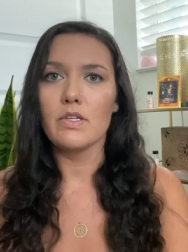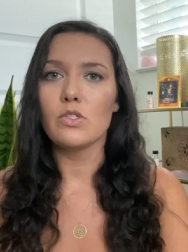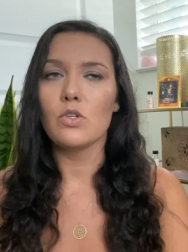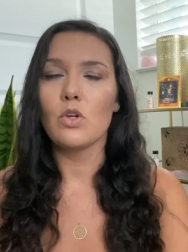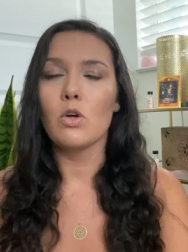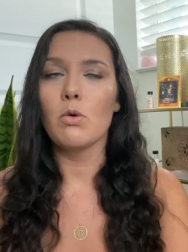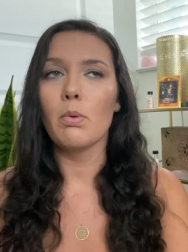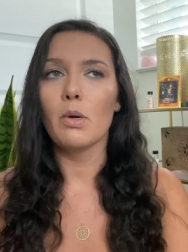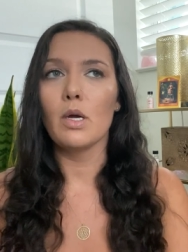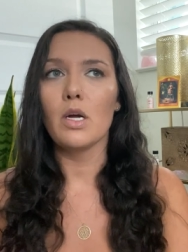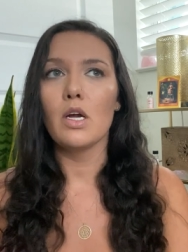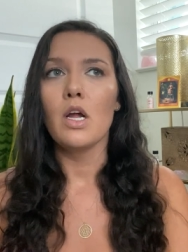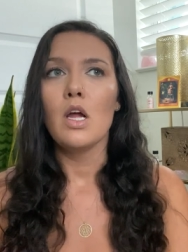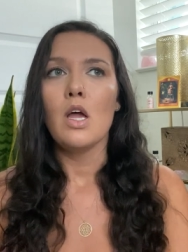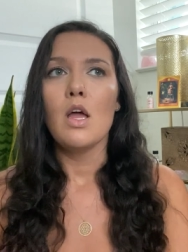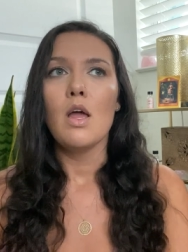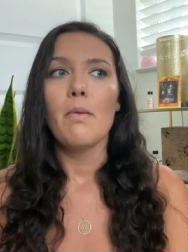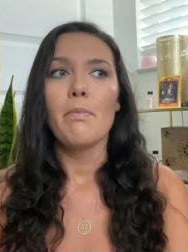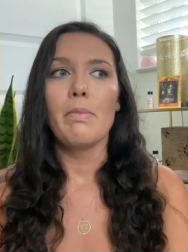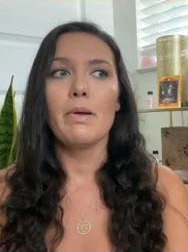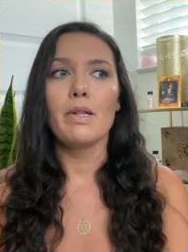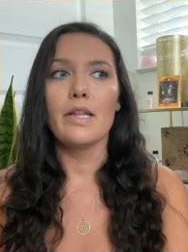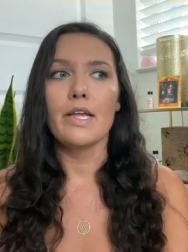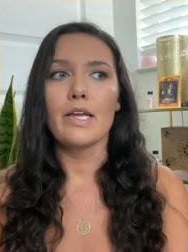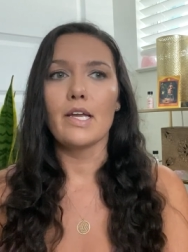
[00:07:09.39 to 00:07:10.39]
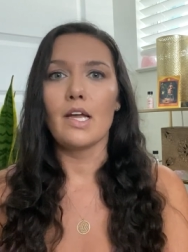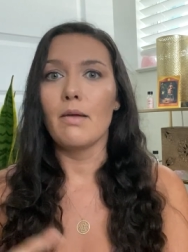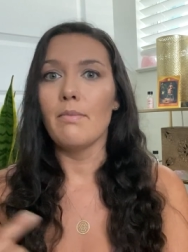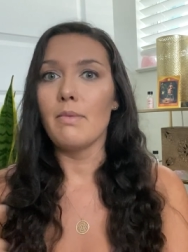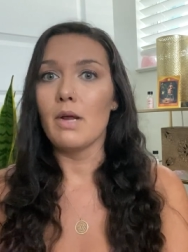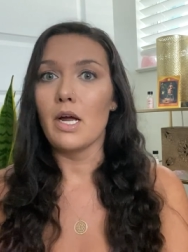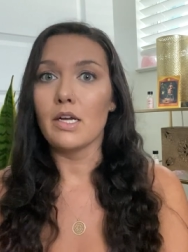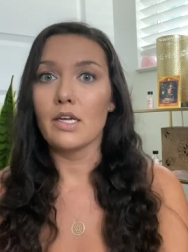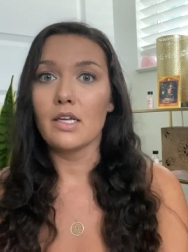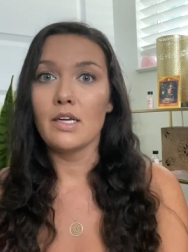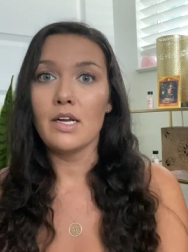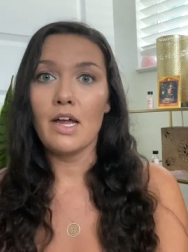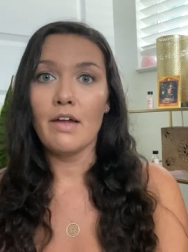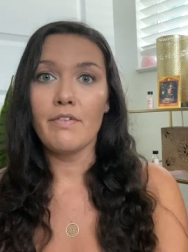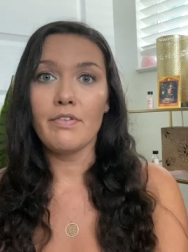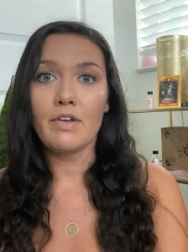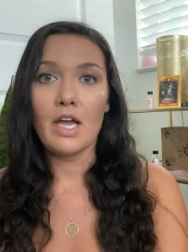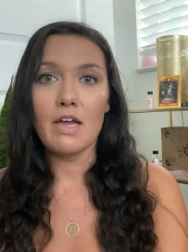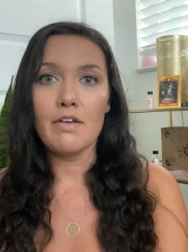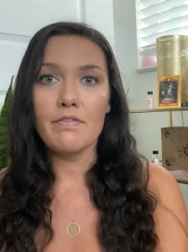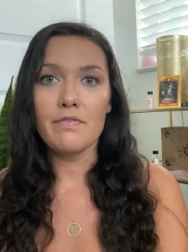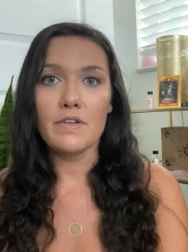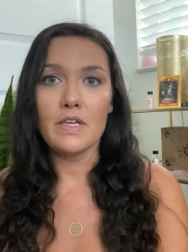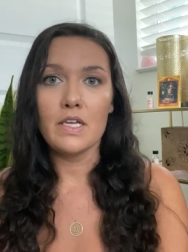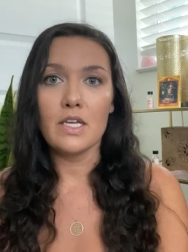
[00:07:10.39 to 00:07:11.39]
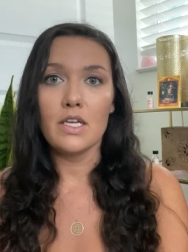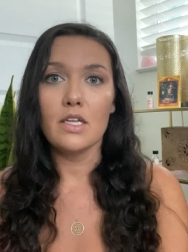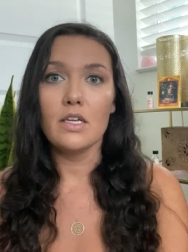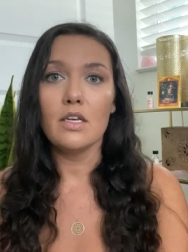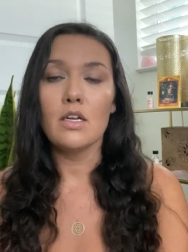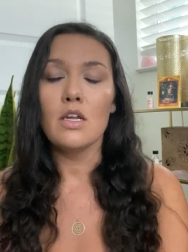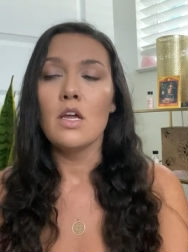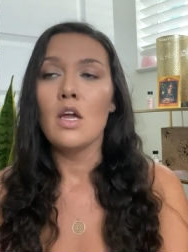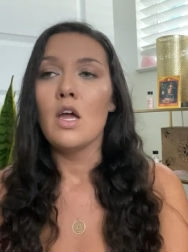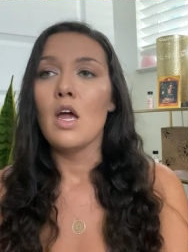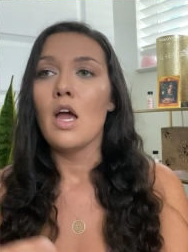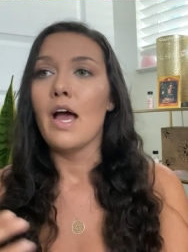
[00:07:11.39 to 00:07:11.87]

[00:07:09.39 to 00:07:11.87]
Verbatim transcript: sober, but like I'm not going to have caffeine.